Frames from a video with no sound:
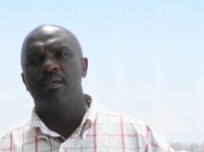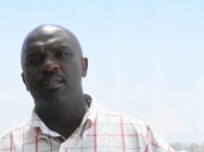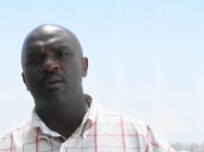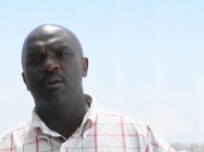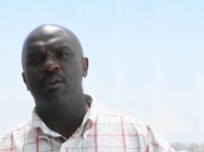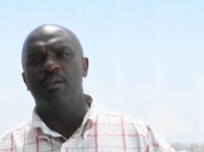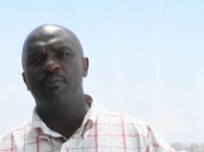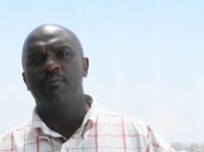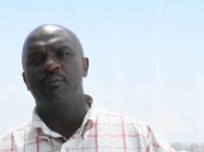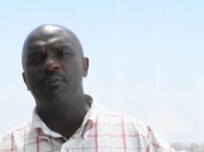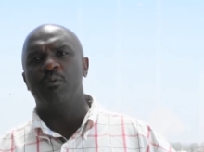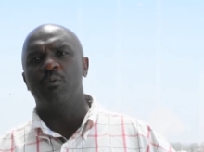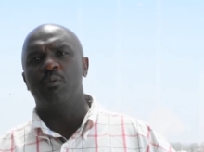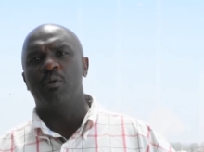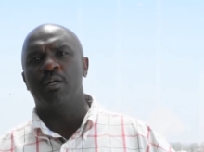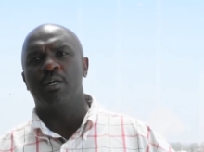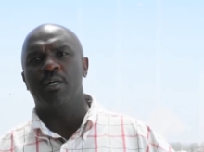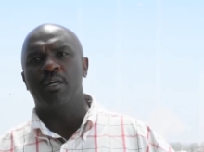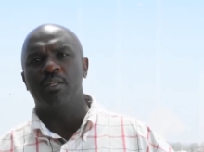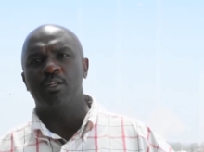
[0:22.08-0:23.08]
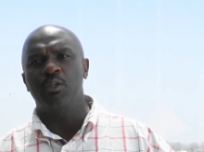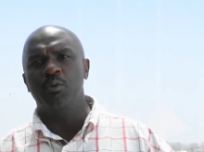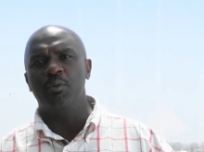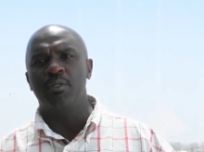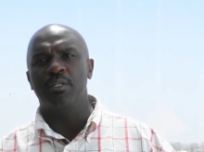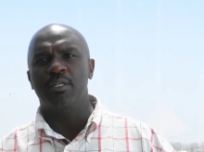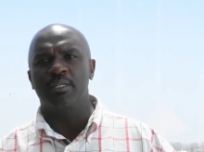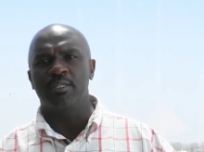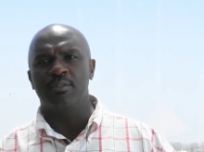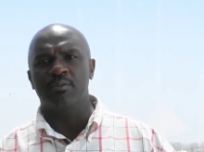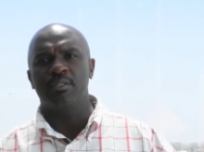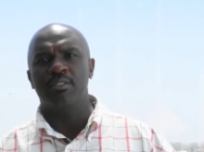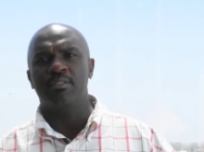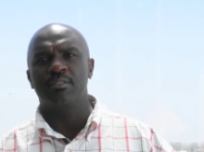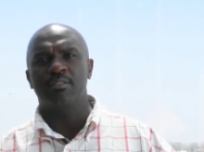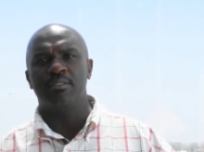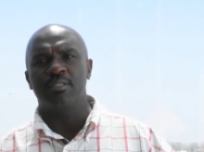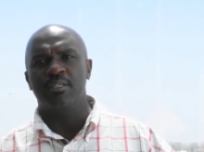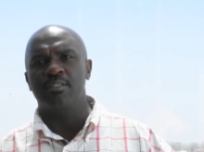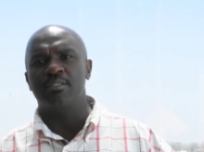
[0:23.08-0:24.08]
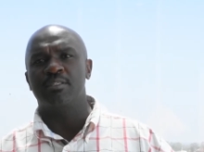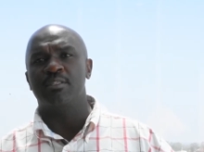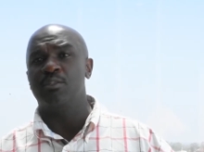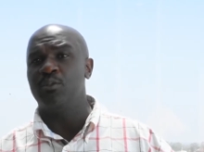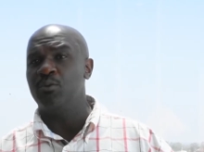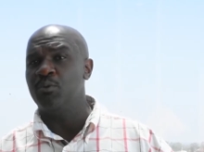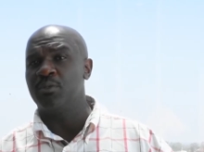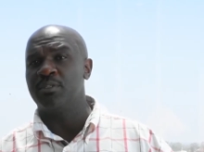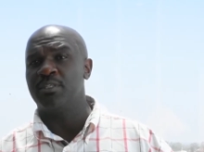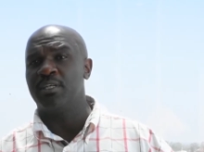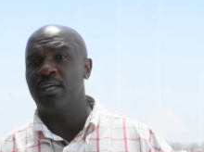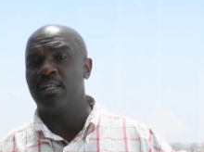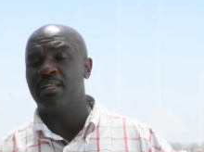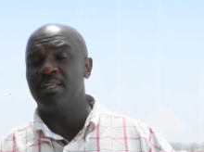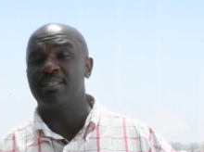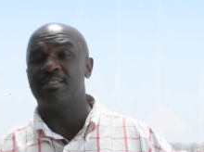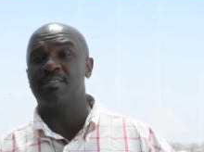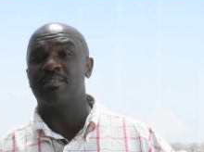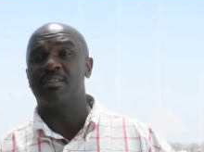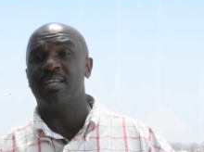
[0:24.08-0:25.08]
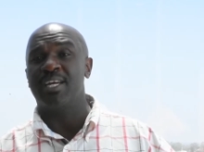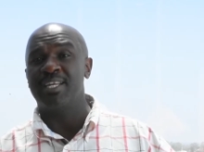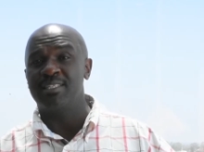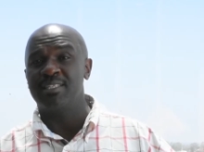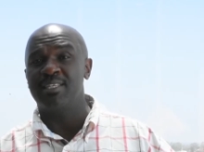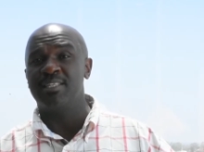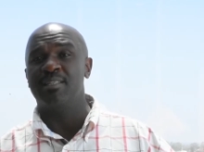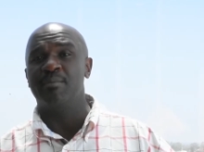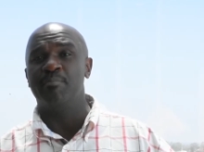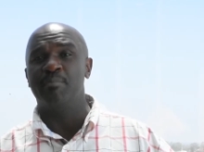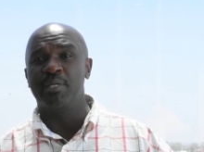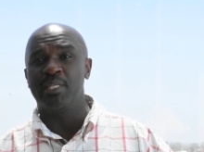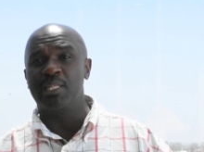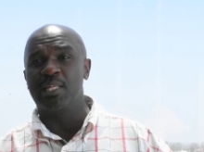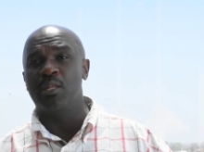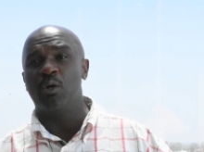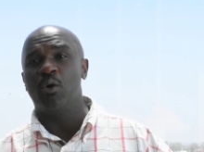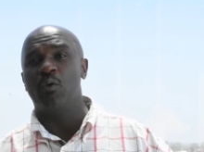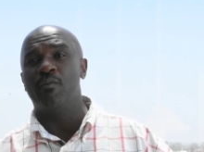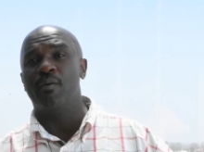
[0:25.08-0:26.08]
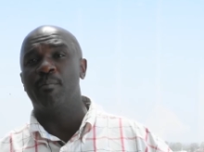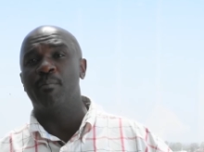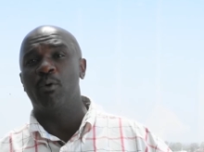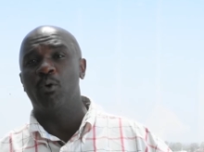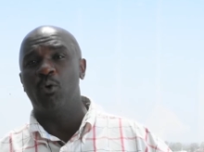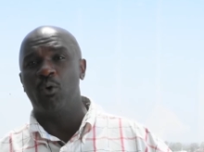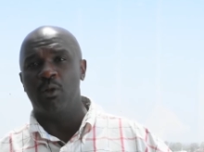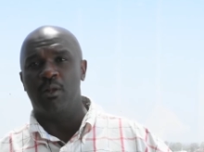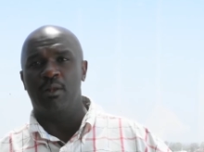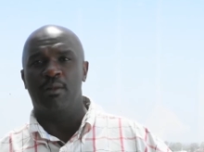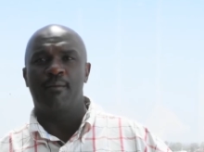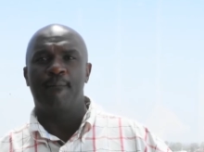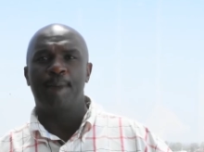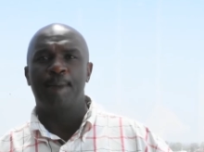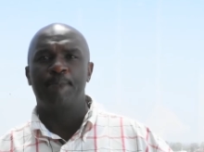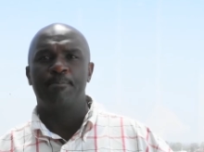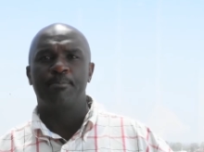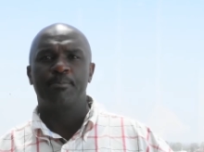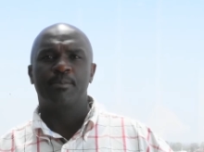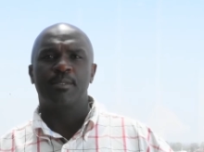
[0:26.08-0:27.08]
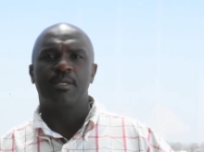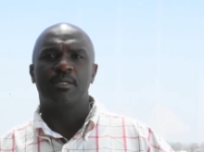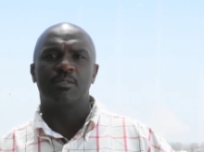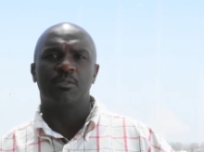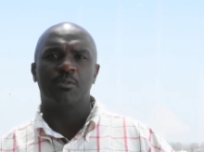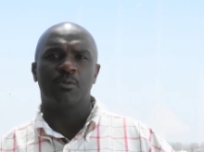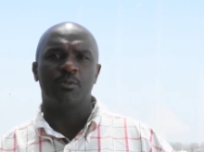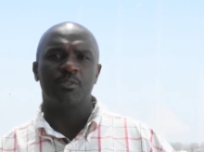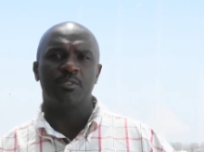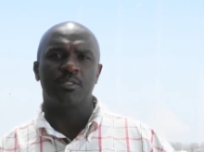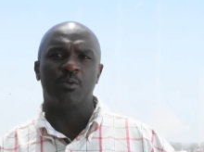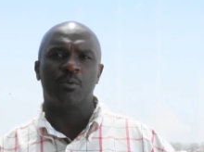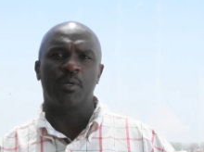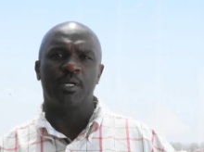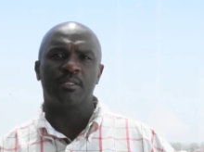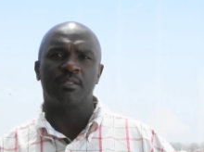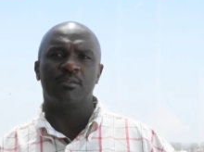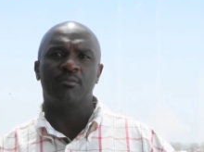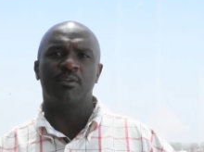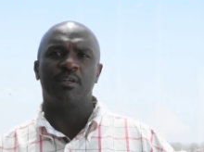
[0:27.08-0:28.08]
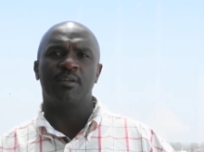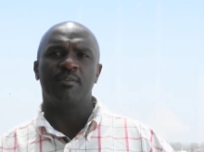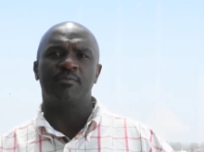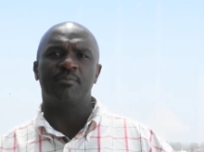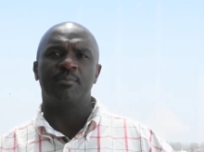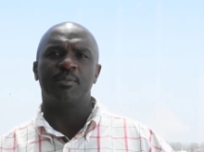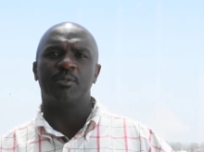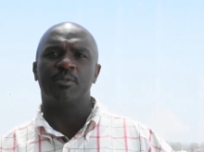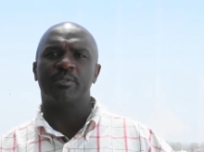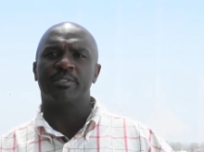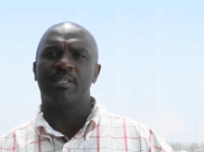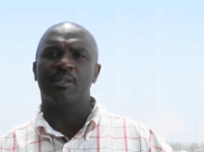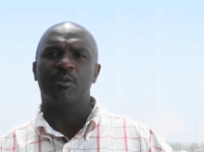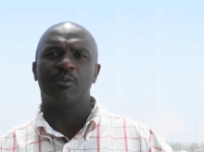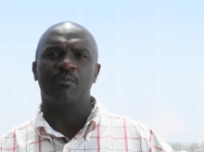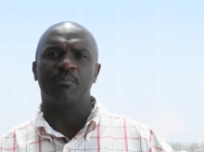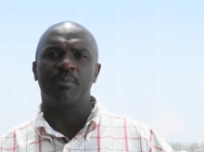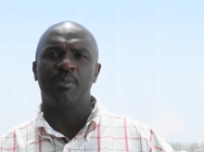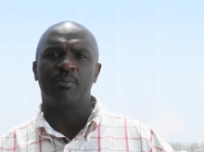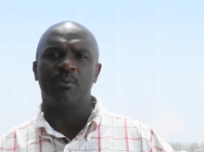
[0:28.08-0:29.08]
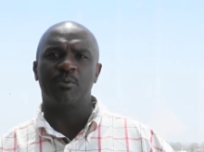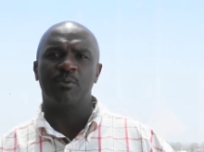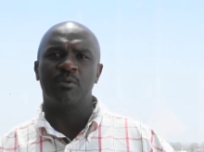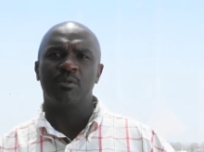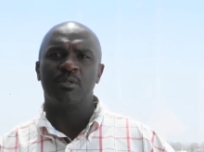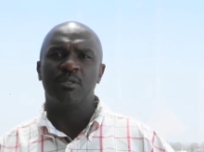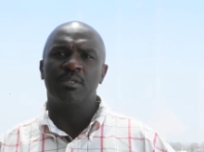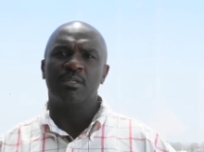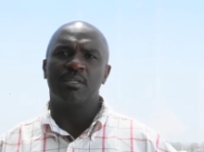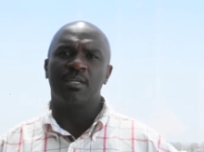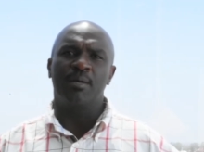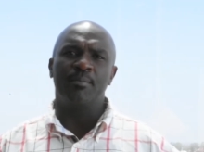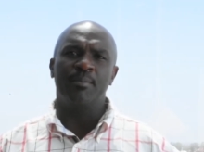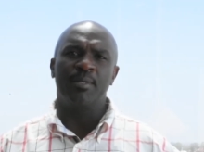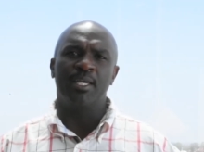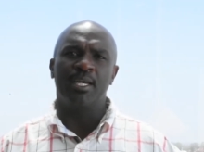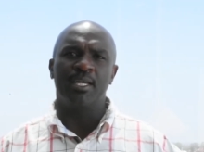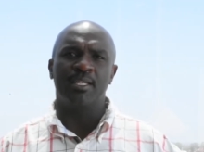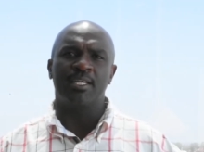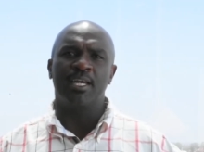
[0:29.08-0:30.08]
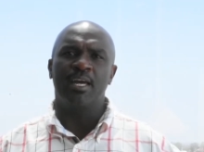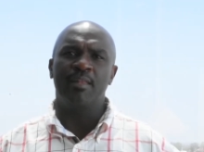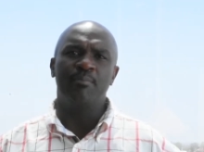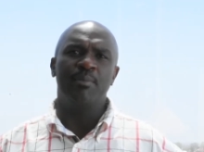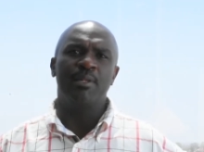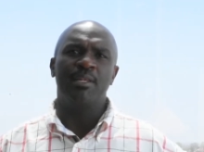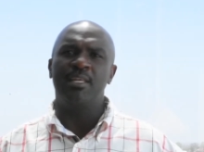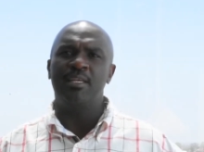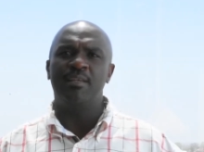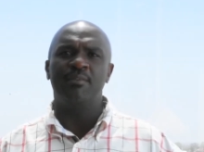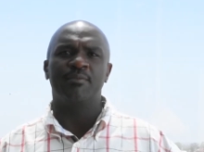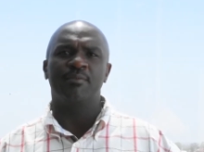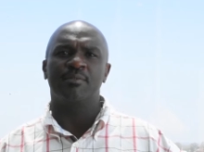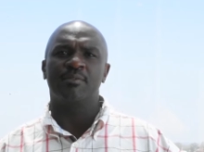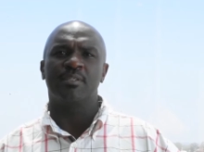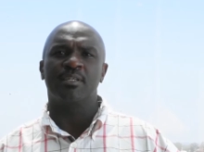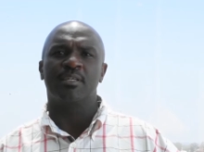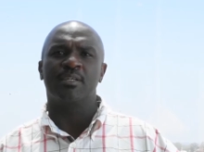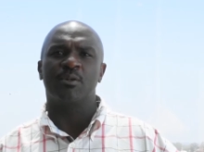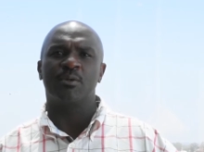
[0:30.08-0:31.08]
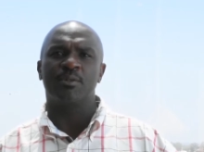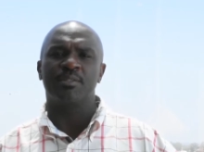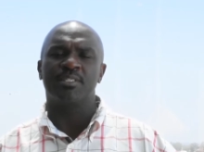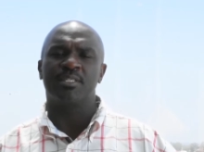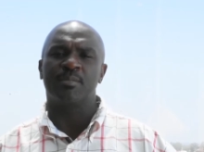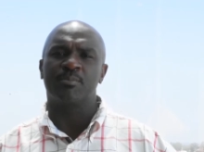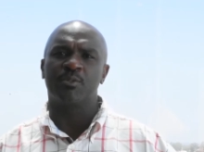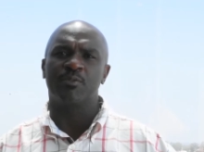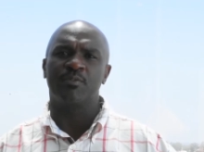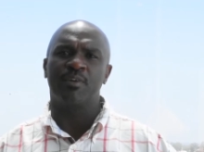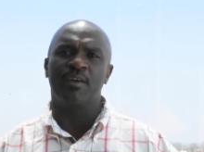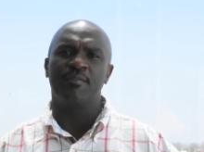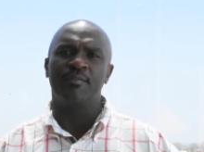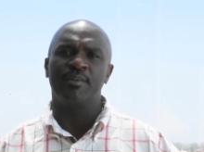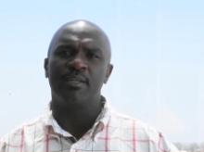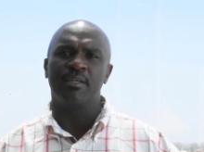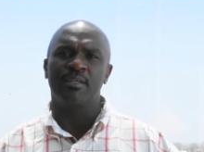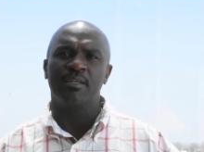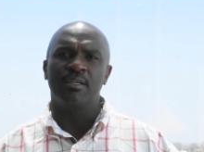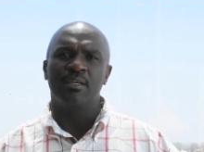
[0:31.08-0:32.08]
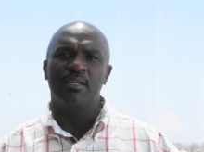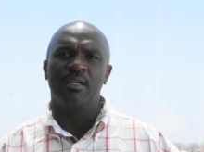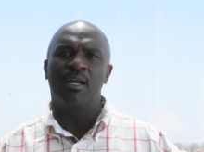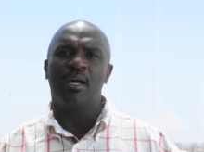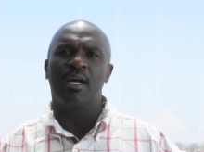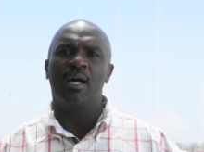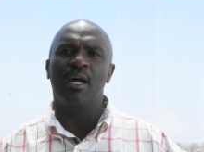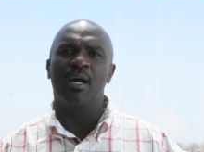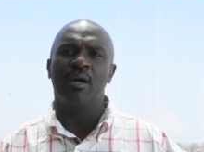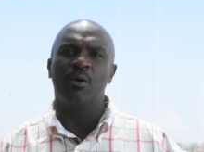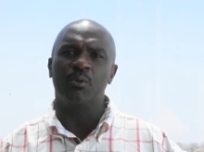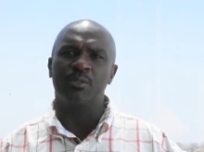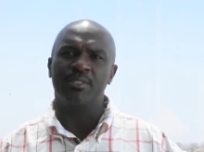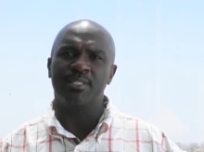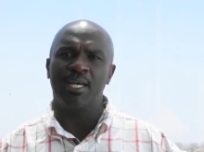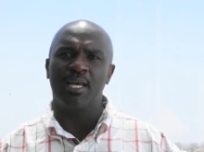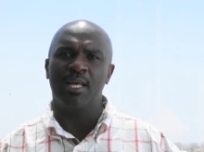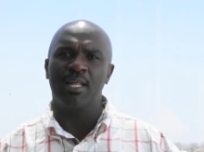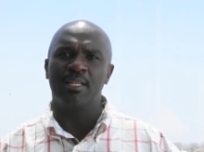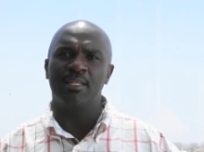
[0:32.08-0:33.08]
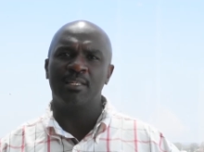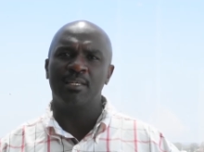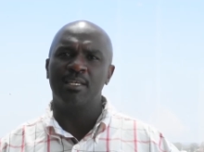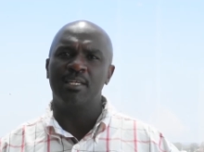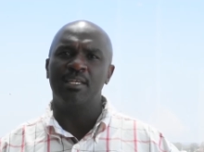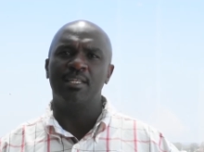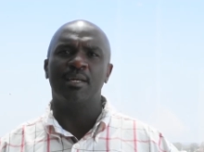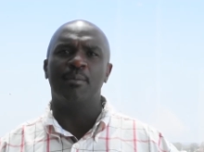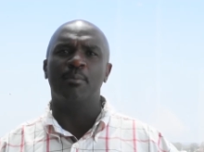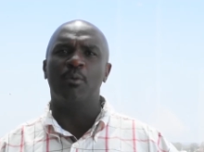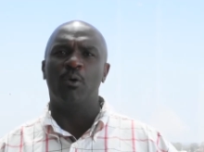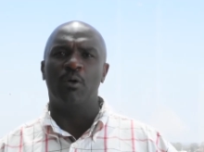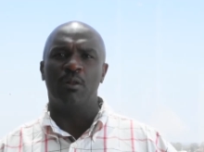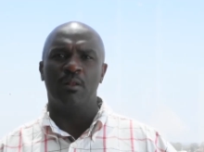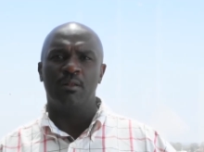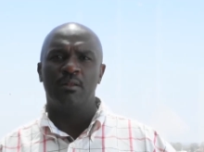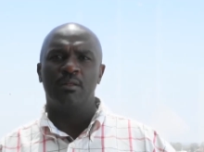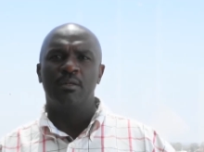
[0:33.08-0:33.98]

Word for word: Now, if you are new in Eldo, there is a new hotel, in the menu or more suppose is quite rare because a lot of people come here and can't believe the concept of having a hotel in a mall.